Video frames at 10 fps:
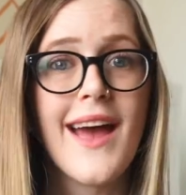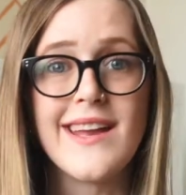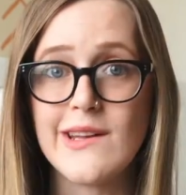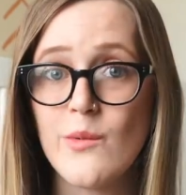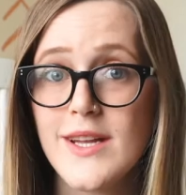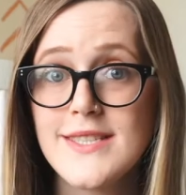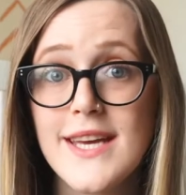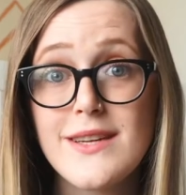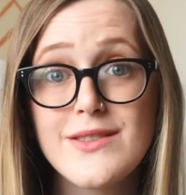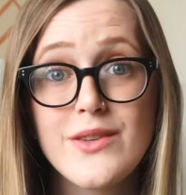I didn't want to
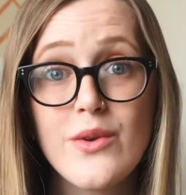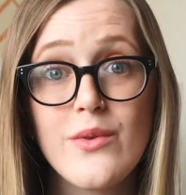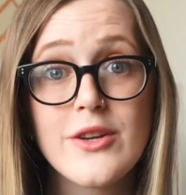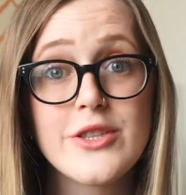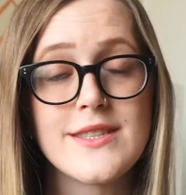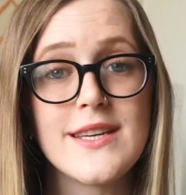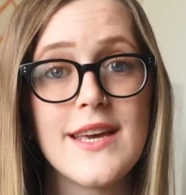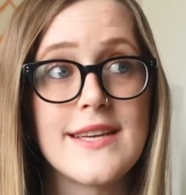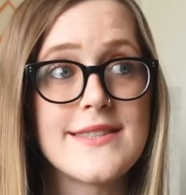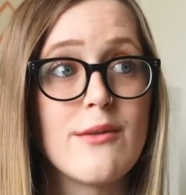take it sooner just in
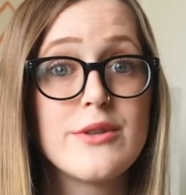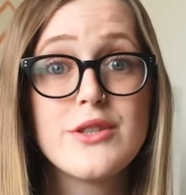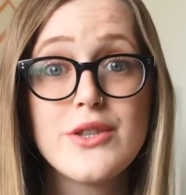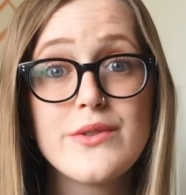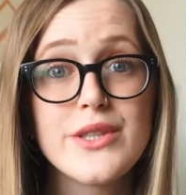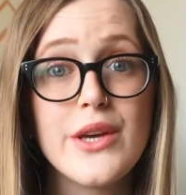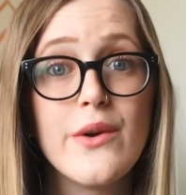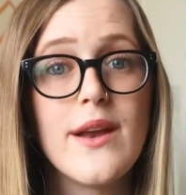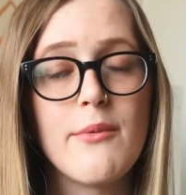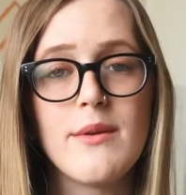case that was too
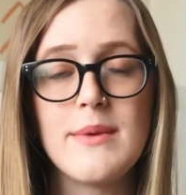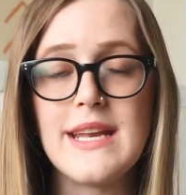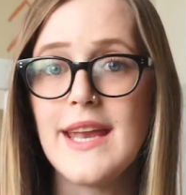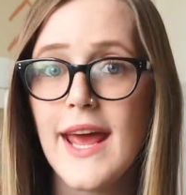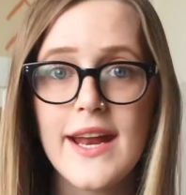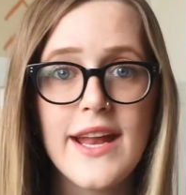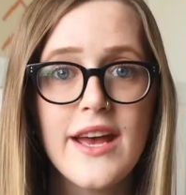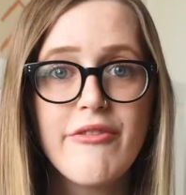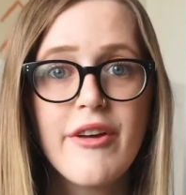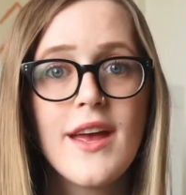soon. It would be
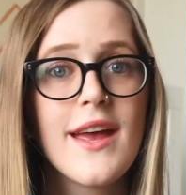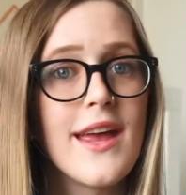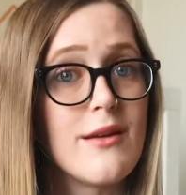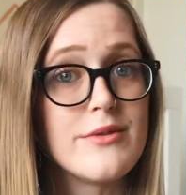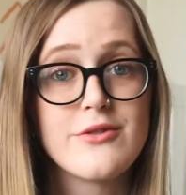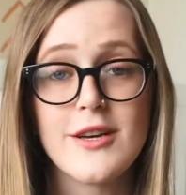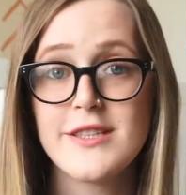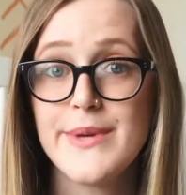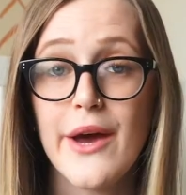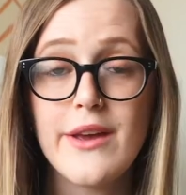negative and it would
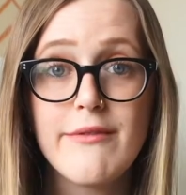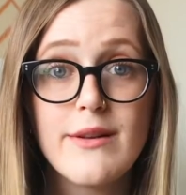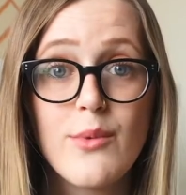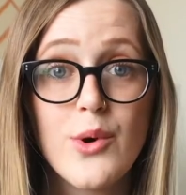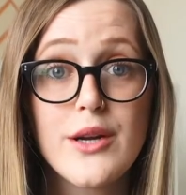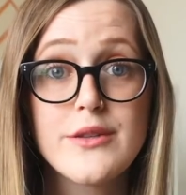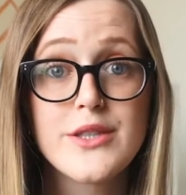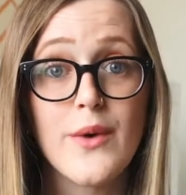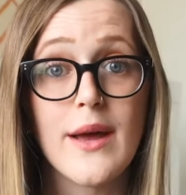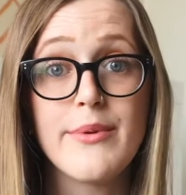stress me out even more,
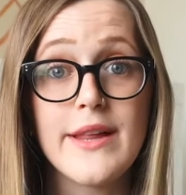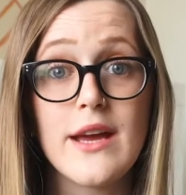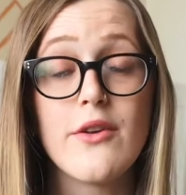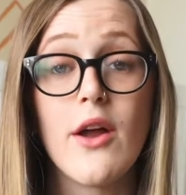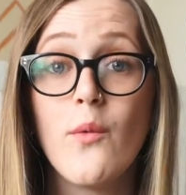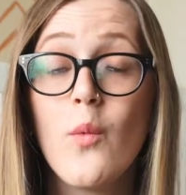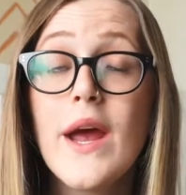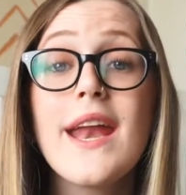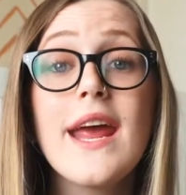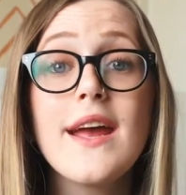so I planned on
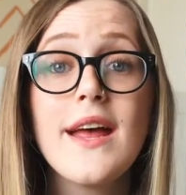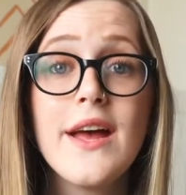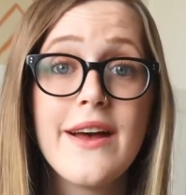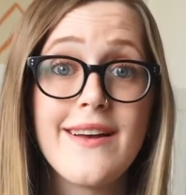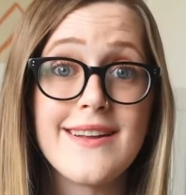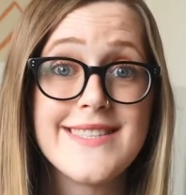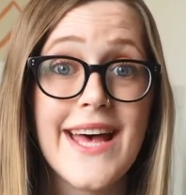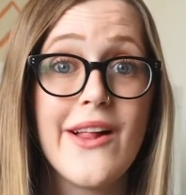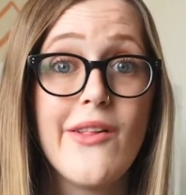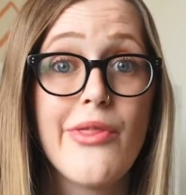waiting
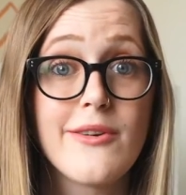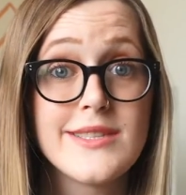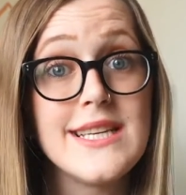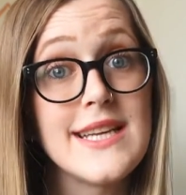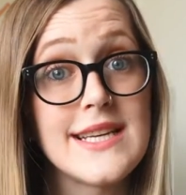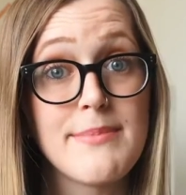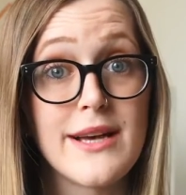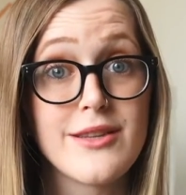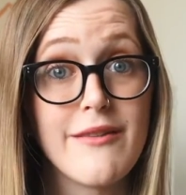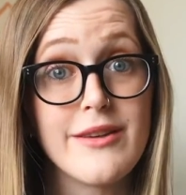until thirteen days
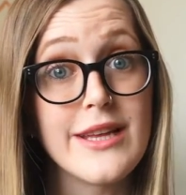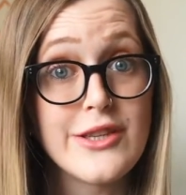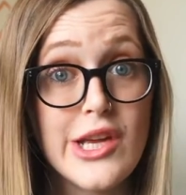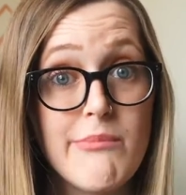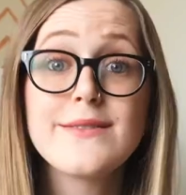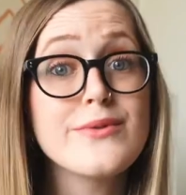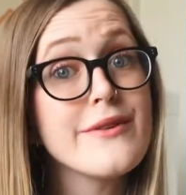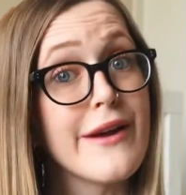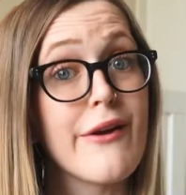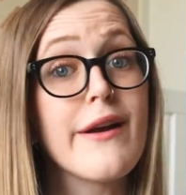past ovulation. This was
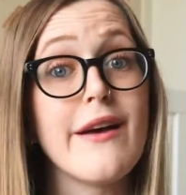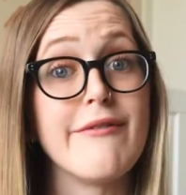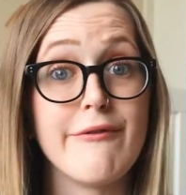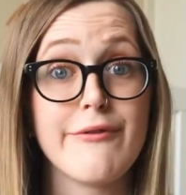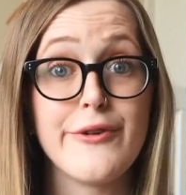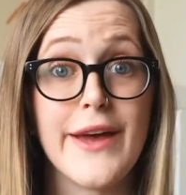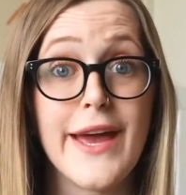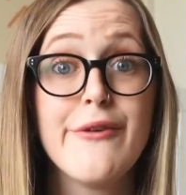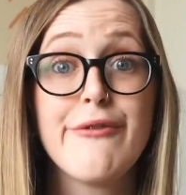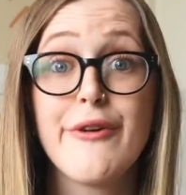a very eventful
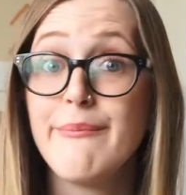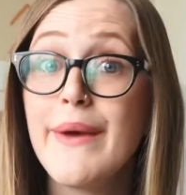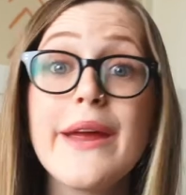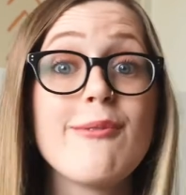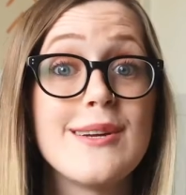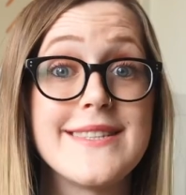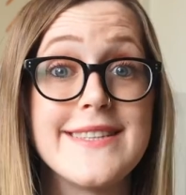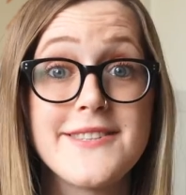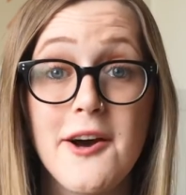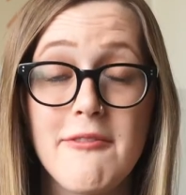day for many
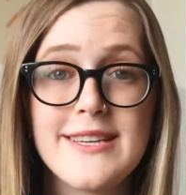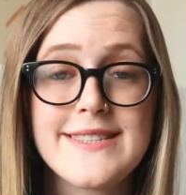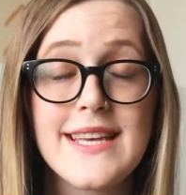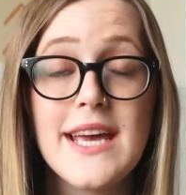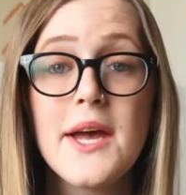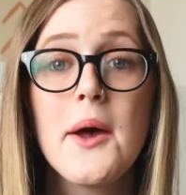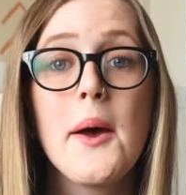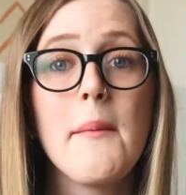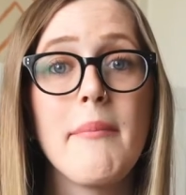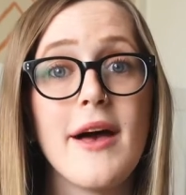reasons, obviously,
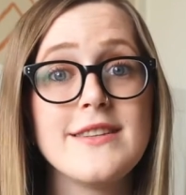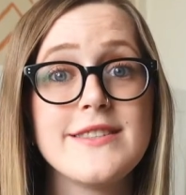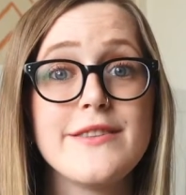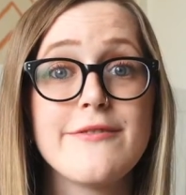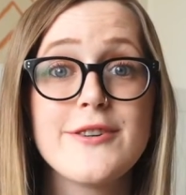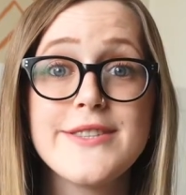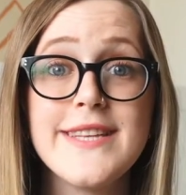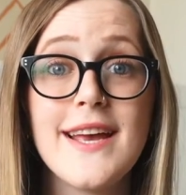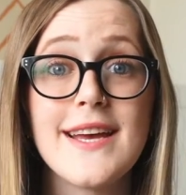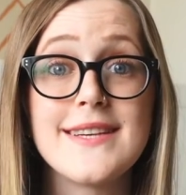but the first
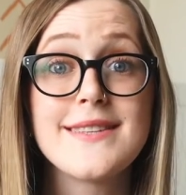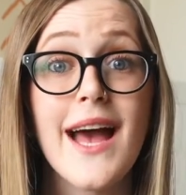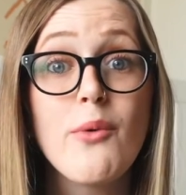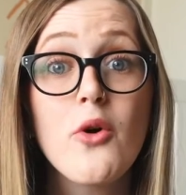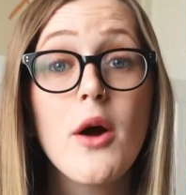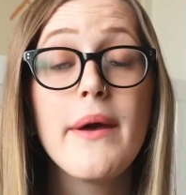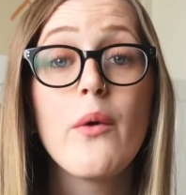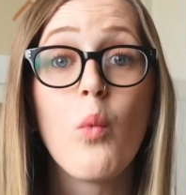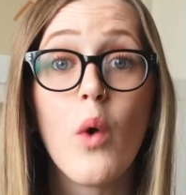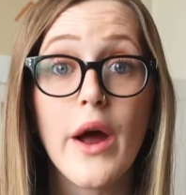thing is I woke up
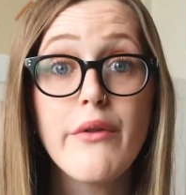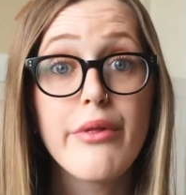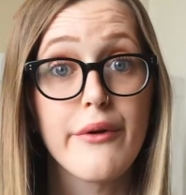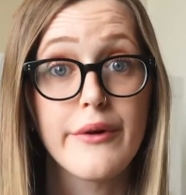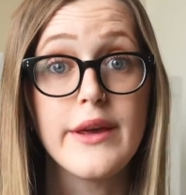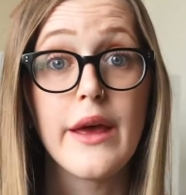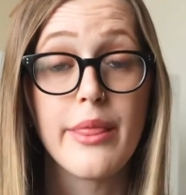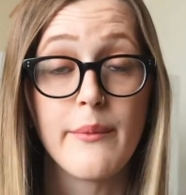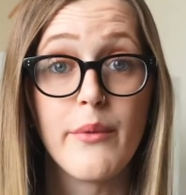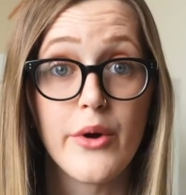at one thirty
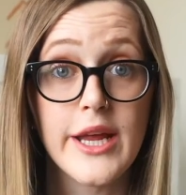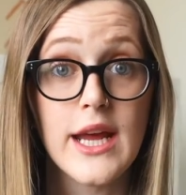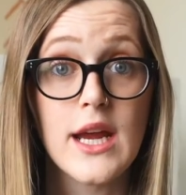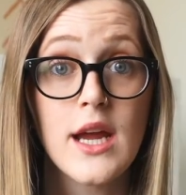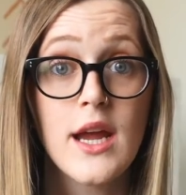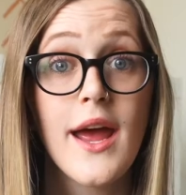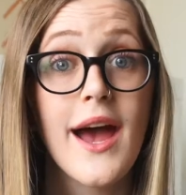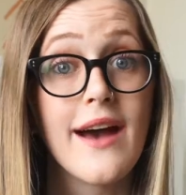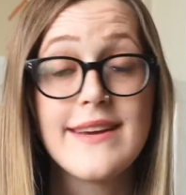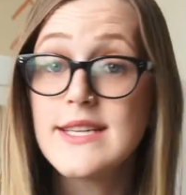in the morning
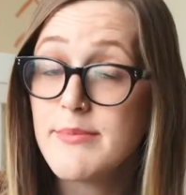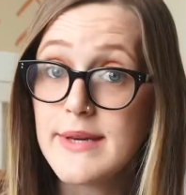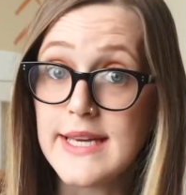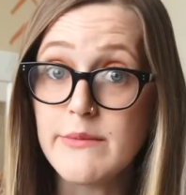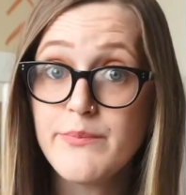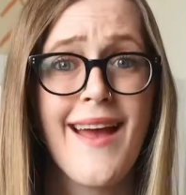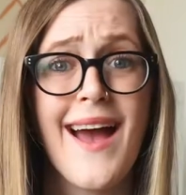having to pee.